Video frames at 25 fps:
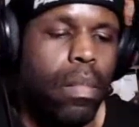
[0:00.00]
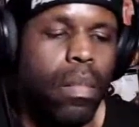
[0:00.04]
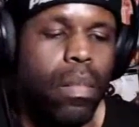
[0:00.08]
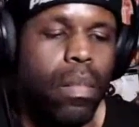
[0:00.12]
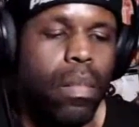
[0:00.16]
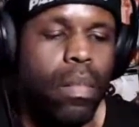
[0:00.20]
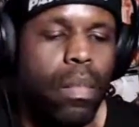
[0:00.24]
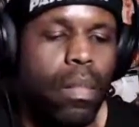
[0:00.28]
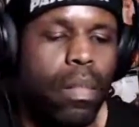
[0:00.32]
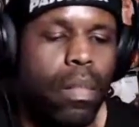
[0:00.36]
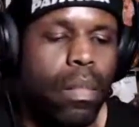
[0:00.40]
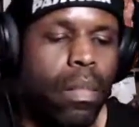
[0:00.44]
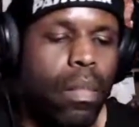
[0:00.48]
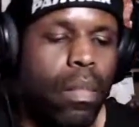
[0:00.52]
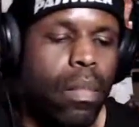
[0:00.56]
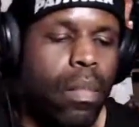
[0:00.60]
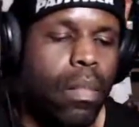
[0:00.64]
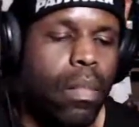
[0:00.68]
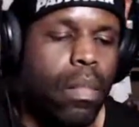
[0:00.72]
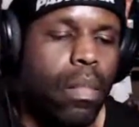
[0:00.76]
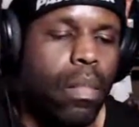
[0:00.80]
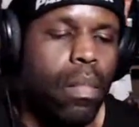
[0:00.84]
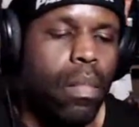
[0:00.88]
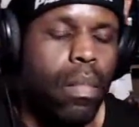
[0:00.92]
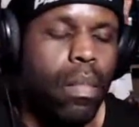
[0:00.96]

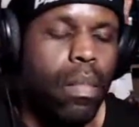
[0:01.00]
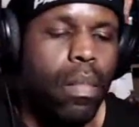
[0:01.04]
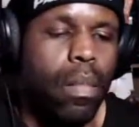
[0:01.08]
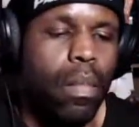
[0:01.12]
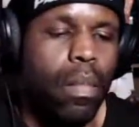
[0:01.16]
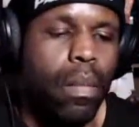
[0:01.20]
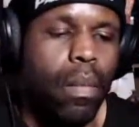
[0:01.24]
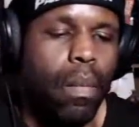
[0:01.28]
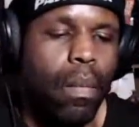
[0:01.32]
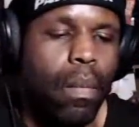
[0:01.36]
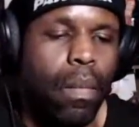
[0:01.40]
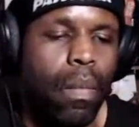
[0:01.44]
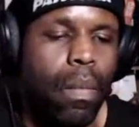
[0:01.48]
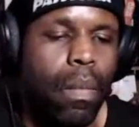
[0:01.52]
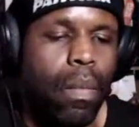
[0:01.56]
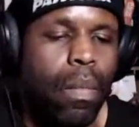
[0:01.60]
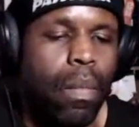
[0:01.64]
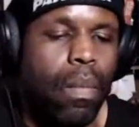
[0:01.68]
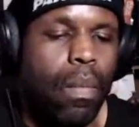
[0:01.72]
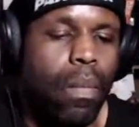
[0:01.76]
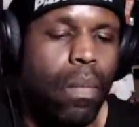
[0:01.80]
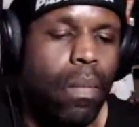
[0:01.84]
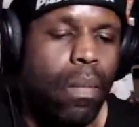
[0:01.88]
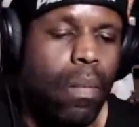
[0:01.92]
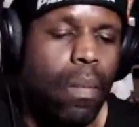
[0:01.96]

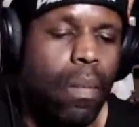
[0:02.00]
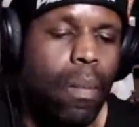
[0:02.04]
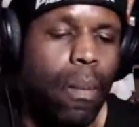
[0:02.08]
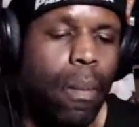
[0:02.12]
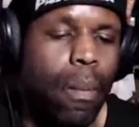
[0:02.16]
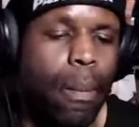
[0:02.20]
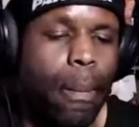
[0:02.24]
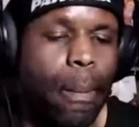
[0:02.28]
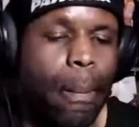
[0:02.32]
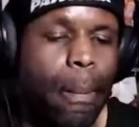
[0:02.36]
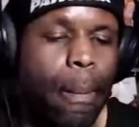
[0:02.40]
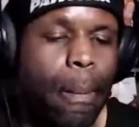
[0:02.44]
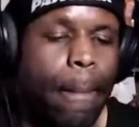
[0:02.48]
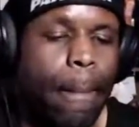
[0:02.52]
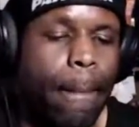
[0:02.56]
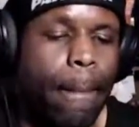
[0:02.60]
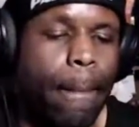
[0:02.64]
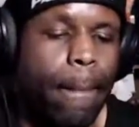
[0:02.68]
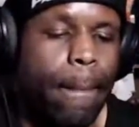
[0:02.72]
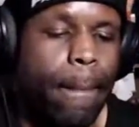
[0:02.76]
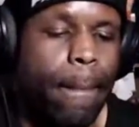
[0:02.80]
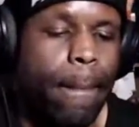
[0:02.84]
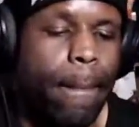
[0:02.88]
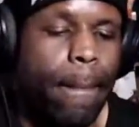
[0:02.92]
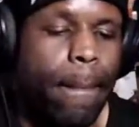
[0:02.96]

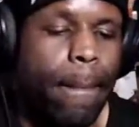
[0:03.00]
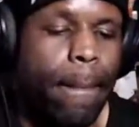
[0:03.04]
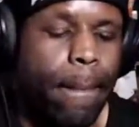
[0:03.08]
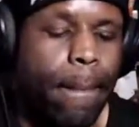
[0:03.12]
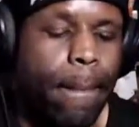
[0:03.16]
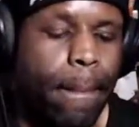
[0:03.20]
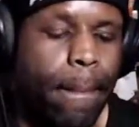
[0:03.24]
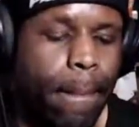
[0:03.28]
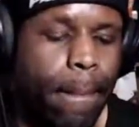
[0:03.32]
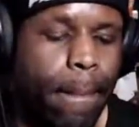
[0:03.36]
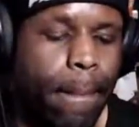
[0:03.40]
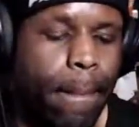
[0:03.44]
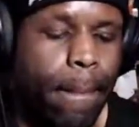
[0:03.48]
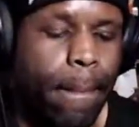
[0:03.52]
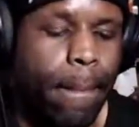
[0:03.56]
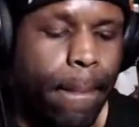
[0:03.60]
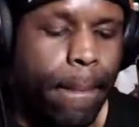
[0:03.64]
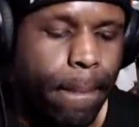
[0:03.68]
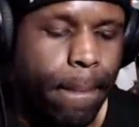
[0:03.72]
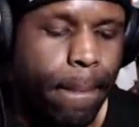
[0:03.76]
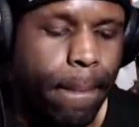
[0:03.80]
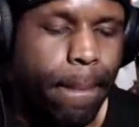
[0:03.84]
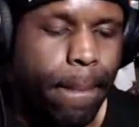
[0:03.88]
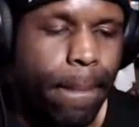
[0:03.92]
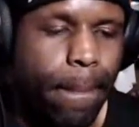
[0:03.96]

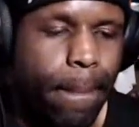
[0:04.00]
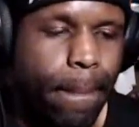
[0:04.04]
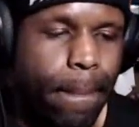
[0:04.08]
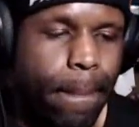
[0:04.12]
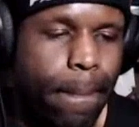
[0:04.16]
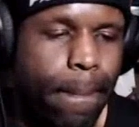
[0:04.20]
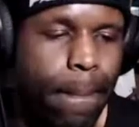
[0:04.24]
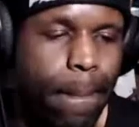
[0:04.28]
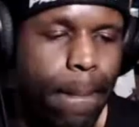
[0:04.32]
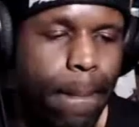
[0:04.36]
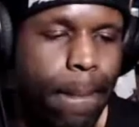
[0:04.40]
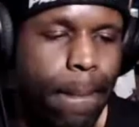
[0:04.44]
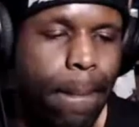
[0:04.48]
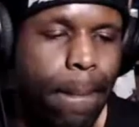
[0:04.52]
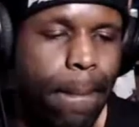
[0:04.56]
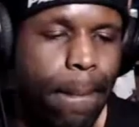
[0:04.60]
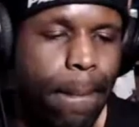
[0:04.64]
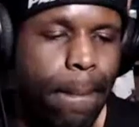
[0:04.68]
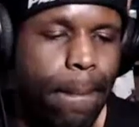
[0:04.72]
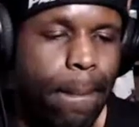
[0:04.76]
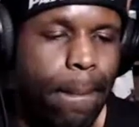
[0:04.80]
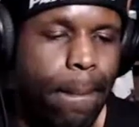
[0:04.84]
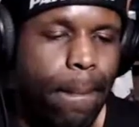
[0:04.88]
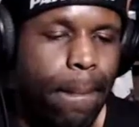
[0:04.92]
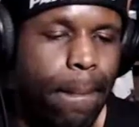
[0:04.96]

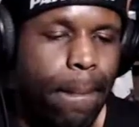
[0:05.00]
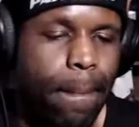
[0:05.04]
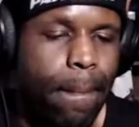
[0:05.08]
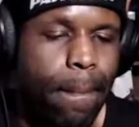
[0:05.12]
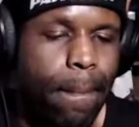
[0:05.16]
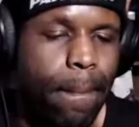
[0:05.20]
(not speaking)